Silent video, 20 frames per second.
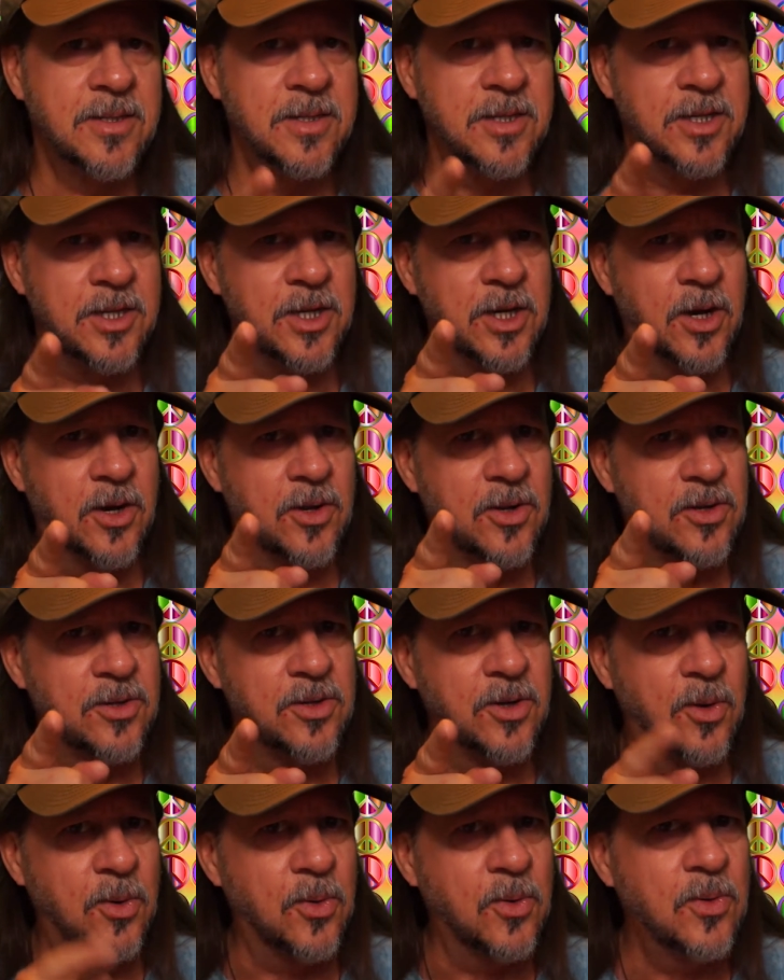Y'all
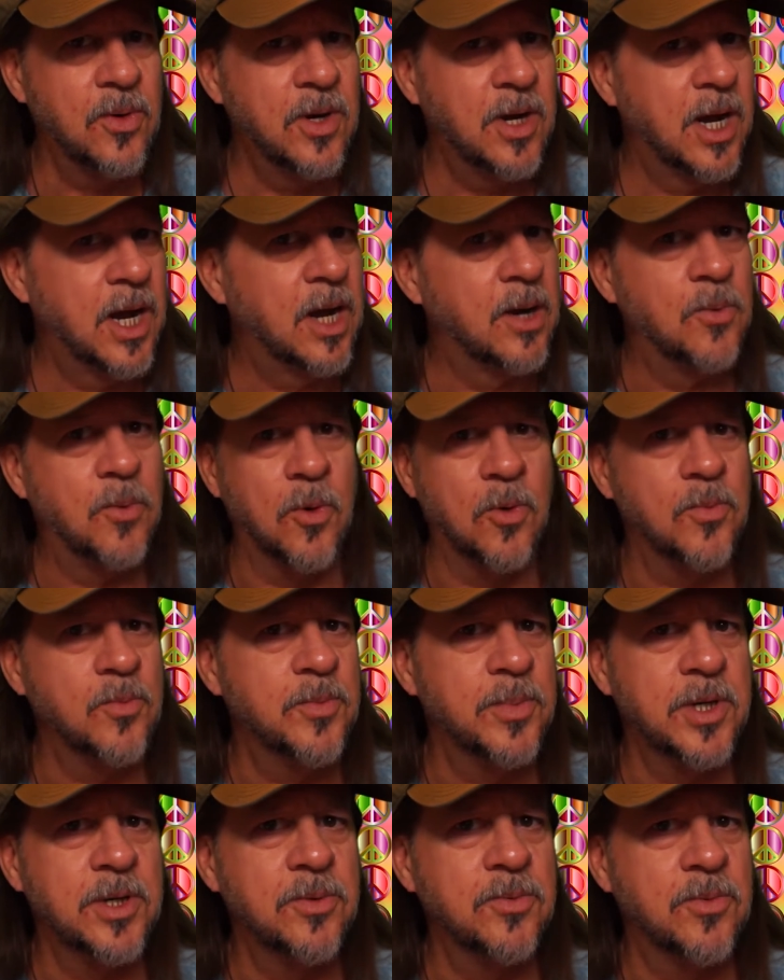know I won't
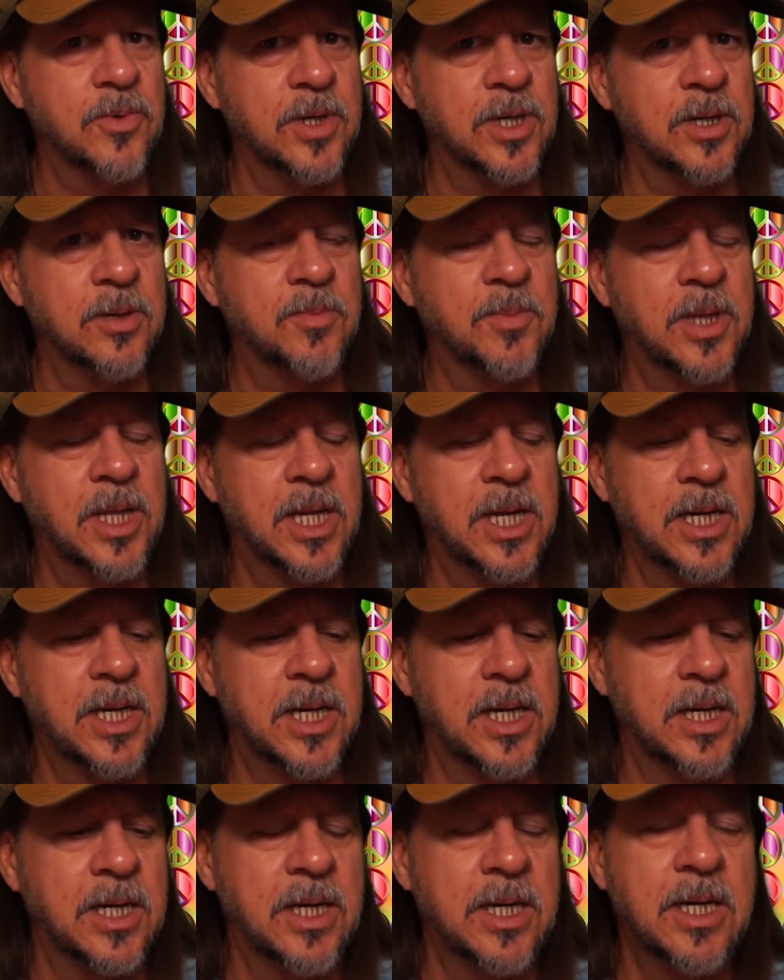be
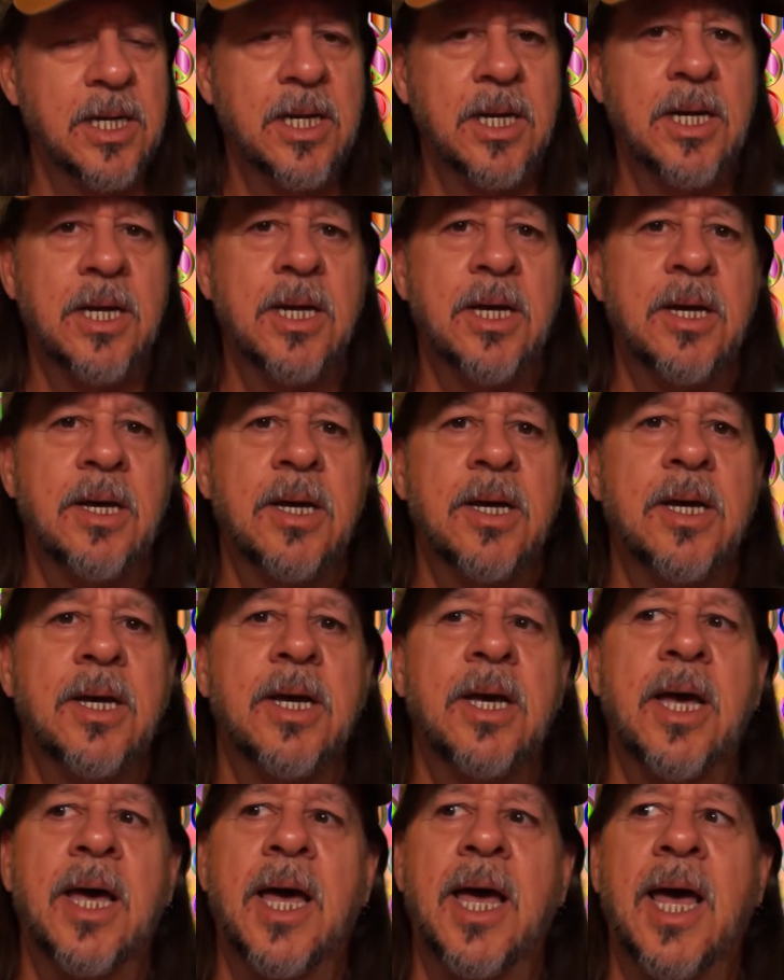reapplying.
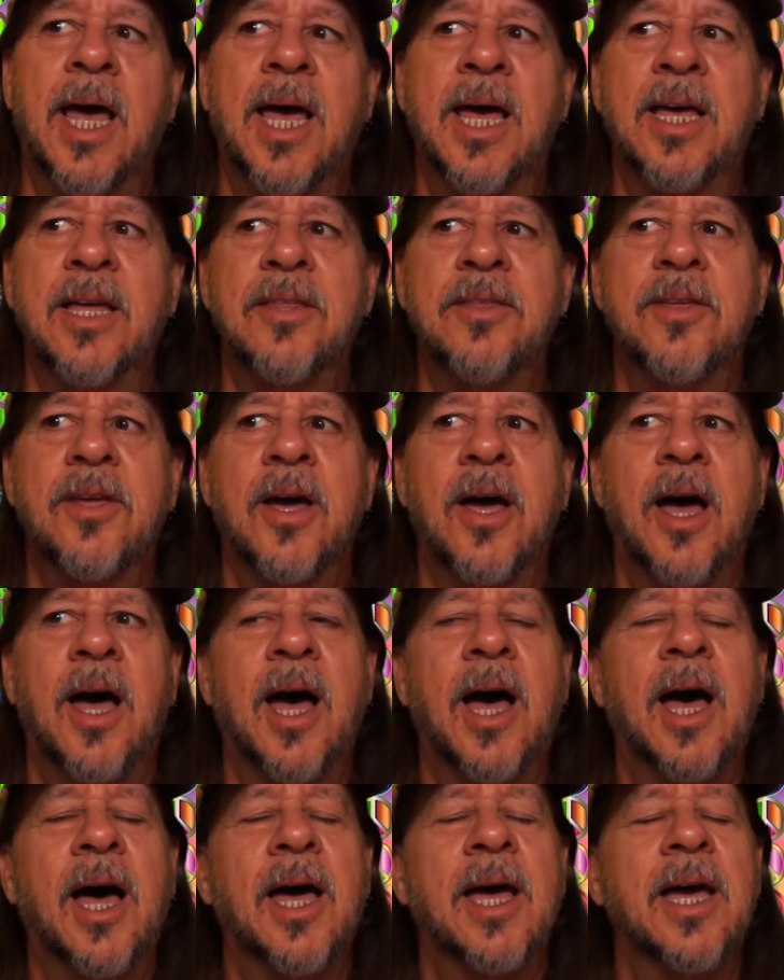And
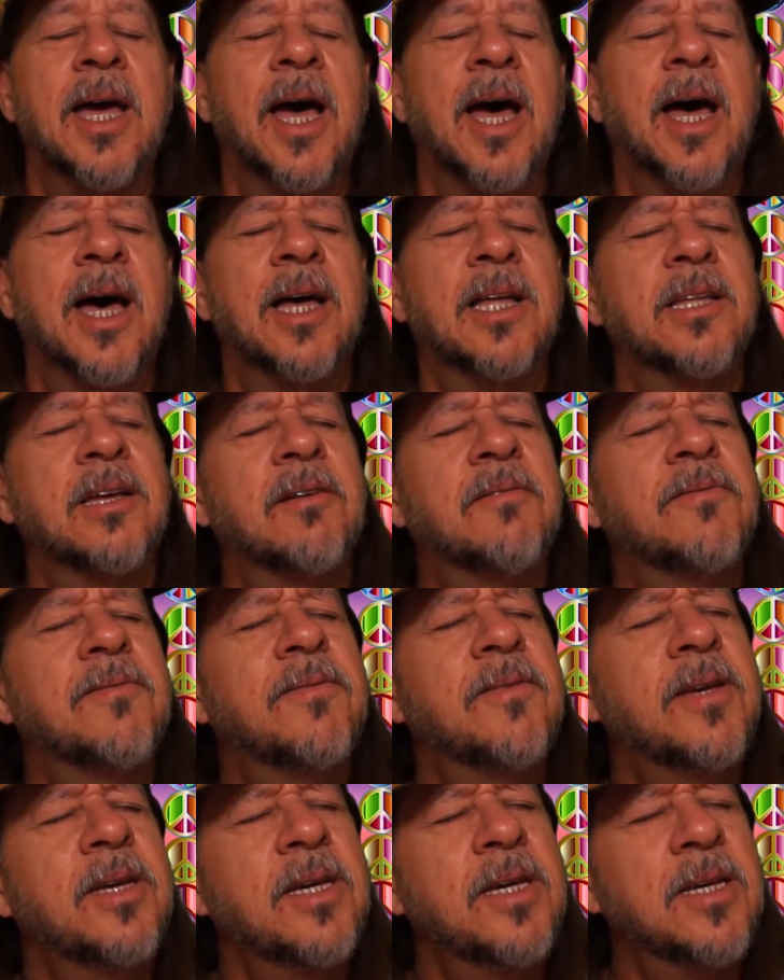I had a
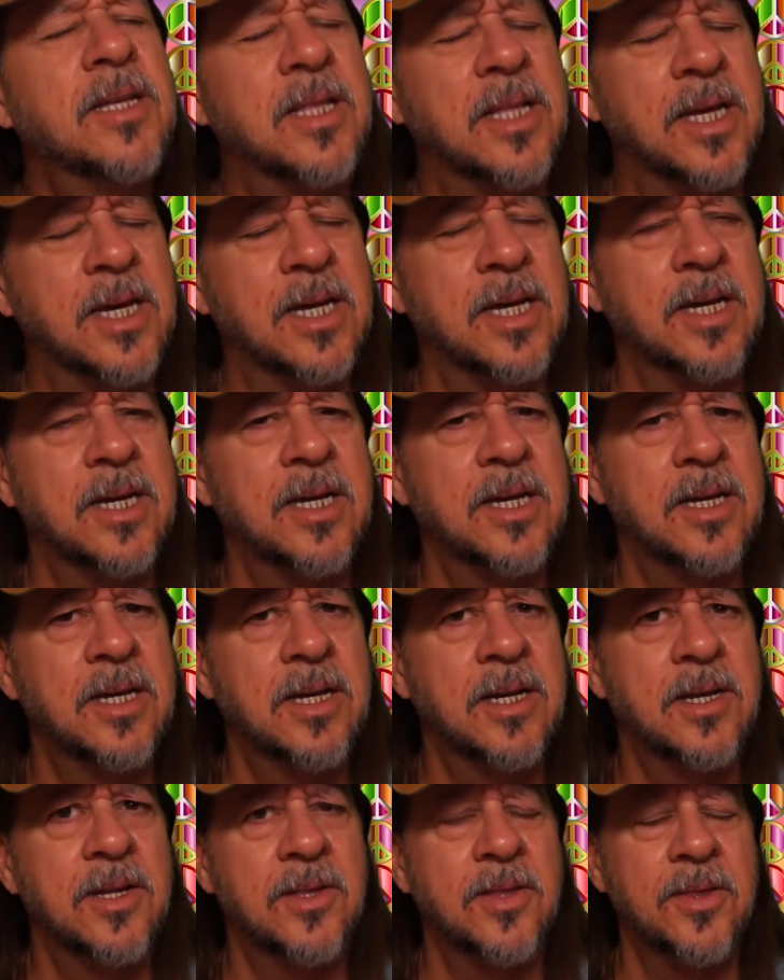feeling
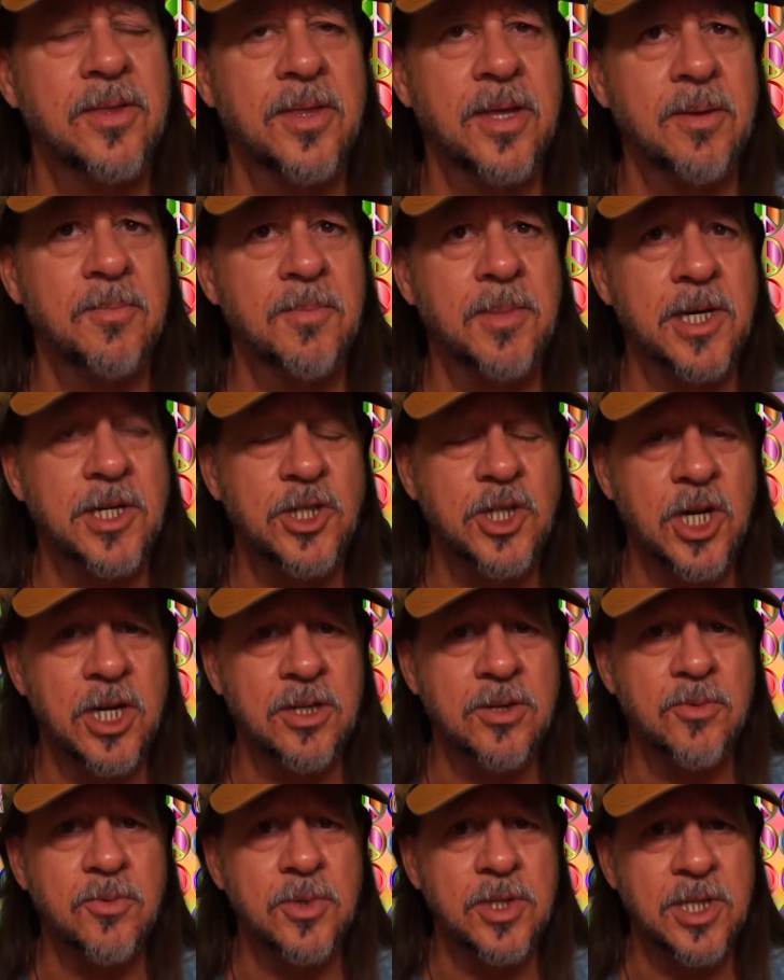that my
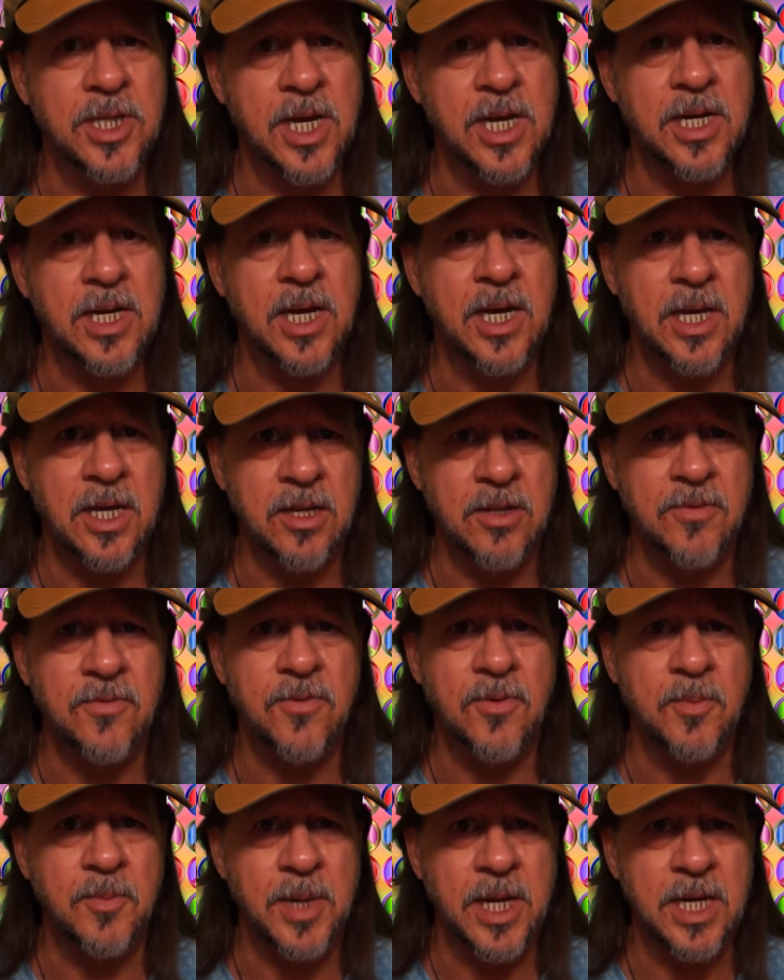channel would take a hit
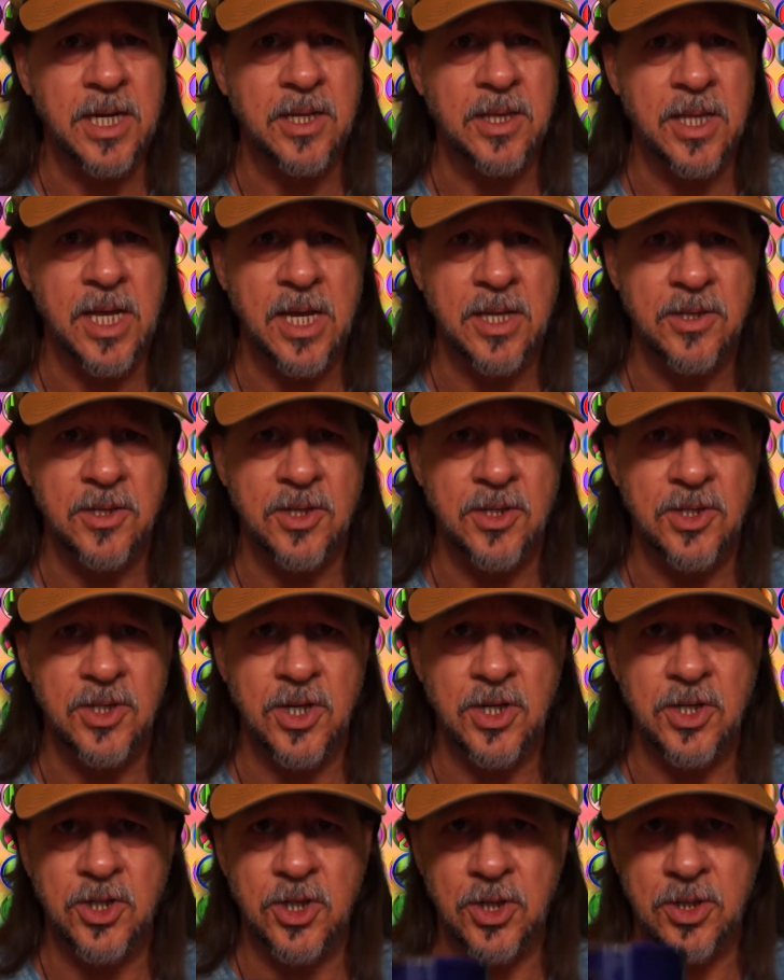for making that
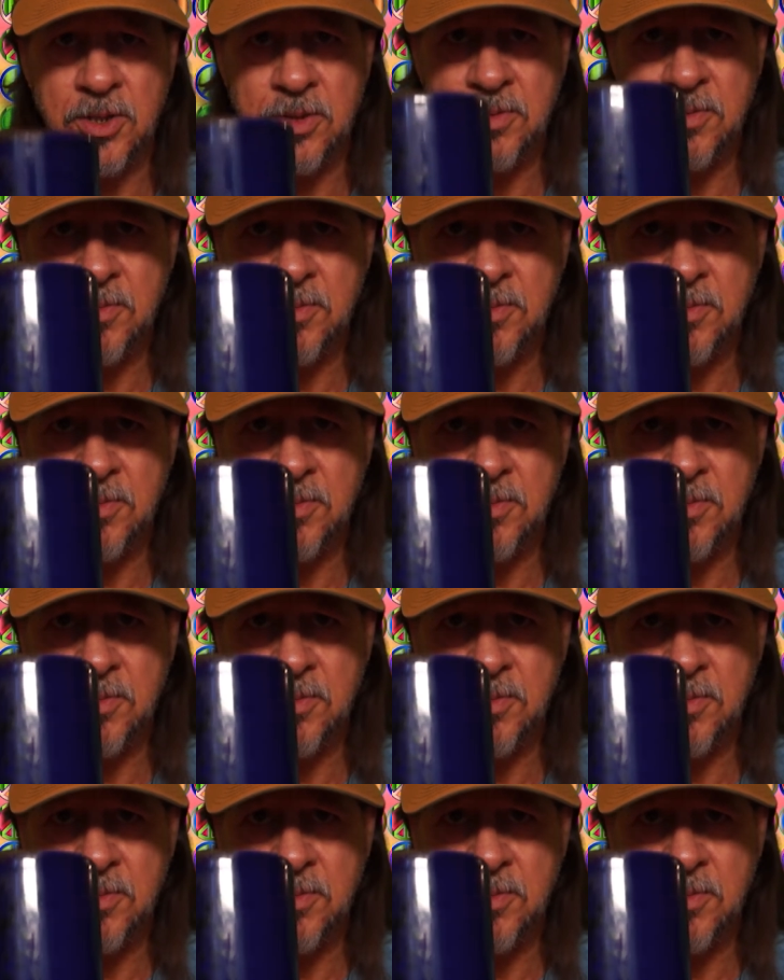decision.